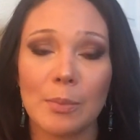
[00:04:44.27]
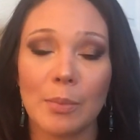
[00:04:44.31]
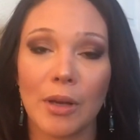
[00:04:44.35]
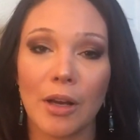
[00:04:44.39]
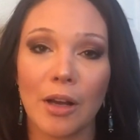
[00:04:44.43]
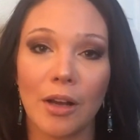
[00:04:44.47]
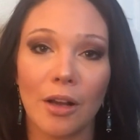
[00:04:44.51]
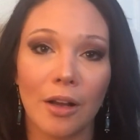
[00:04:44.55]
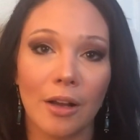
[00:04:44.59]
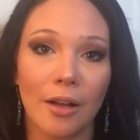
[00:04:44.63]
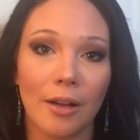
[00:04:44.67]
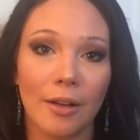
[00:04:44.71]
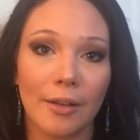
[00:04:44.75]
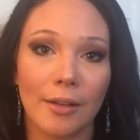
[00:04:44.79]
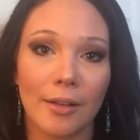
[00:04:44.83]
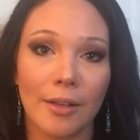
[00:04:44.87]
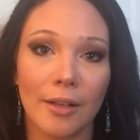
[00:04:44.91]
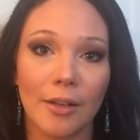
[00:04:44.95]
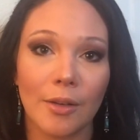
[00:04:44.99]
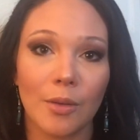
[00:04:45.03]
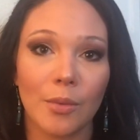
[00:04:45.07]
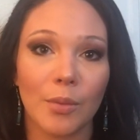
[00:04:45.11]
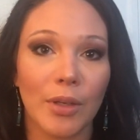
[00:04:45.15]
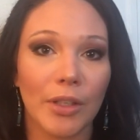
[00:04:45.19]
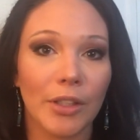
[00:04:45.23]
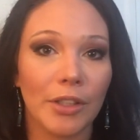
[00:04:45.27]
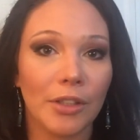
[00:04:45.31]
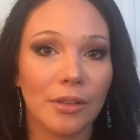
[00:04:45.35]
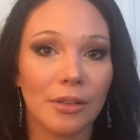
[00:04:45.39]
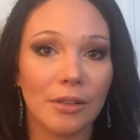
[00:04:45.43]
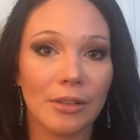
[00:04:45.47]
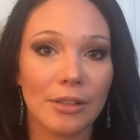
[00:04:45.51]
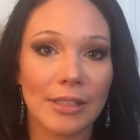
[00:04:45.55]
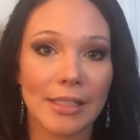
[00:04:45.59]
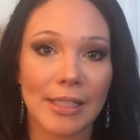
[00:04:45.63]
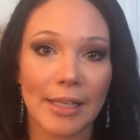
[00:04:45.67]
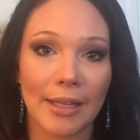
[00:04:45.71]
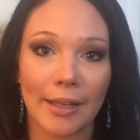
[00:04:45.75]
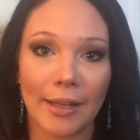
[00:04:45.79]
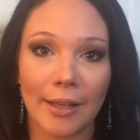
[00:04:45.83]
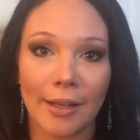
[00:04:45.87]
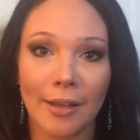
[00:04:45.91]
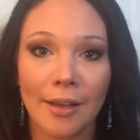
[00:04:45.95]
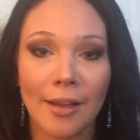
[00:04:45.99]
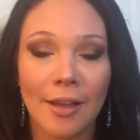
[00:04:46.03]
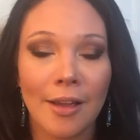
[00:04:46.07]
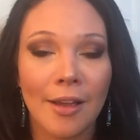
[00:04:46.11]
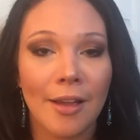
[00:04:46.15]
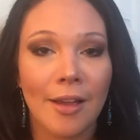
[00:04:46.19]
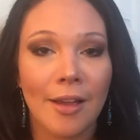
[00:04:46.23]
But on a regular day,
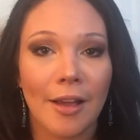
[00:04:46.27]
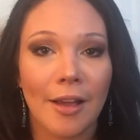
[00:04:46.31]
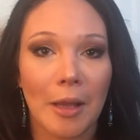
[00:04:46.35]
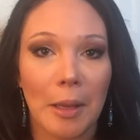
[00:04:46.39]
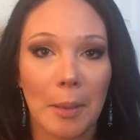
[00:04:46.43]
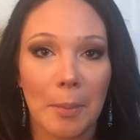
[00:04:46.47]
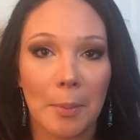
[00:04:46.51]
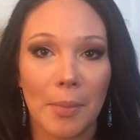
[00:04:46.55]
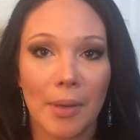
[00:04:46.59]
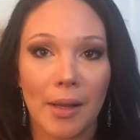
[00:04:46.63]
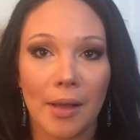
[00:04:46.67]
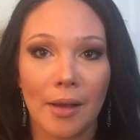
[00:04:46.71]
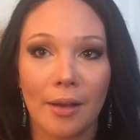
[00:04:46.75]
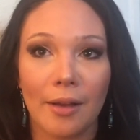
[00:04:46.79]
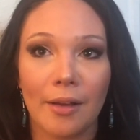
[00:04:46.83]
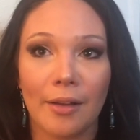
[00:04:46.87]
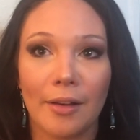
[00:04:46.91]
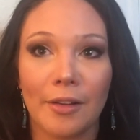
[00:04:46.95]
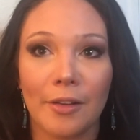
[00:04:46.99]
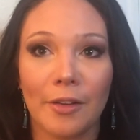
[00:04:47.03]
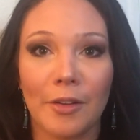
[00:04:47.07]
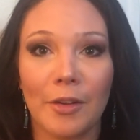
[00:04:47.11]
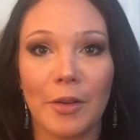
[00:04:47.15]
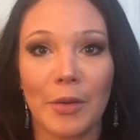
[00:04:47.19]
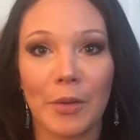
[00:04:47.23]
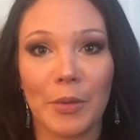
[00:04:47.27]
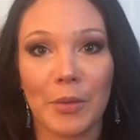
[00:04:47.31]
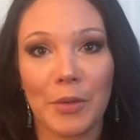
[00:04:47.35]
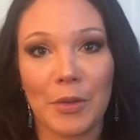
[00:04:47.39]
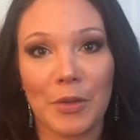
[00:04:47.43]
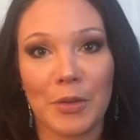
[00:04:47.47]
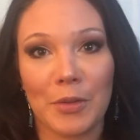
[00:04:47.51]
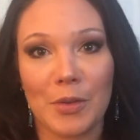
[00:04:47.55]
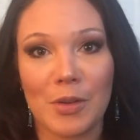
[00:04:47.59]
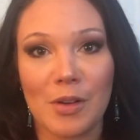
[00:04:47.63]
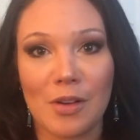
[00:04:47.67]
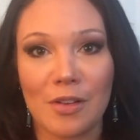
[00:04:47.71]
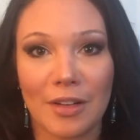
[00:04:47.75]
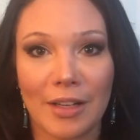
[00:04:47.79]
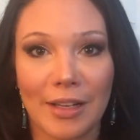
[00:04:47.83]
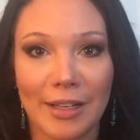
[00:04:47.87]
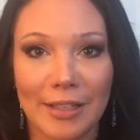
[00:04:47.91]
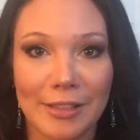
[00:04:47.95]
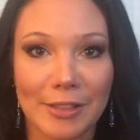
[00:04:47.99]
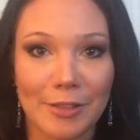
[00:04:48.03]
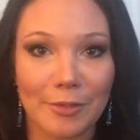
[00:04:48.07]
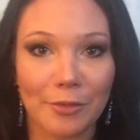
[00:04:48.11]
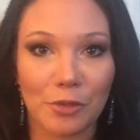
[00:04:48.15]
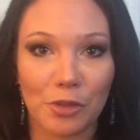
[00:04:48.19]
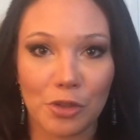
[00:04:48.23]
I'm not gonna go through all
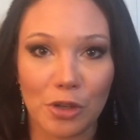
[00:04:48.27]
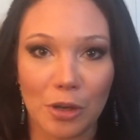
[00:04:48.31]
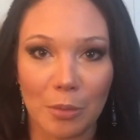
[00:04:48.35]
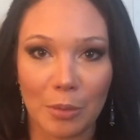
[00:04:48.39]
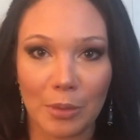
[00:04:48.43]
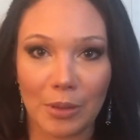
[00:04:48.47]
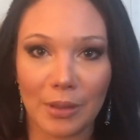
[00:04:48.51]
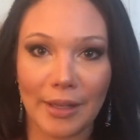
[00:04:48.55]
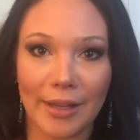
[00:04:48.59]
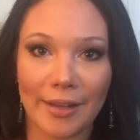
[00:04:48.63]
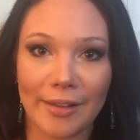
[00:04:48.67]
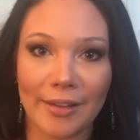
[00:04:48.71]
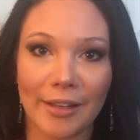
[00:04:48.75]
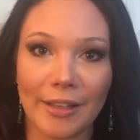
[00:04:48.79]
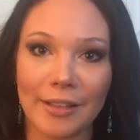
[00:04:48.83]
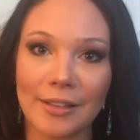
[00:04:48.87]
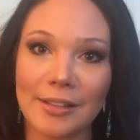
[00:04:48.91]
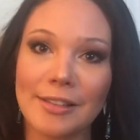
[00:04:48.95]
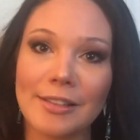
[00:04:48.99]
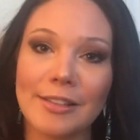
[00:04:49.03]
kinds of trouble like that.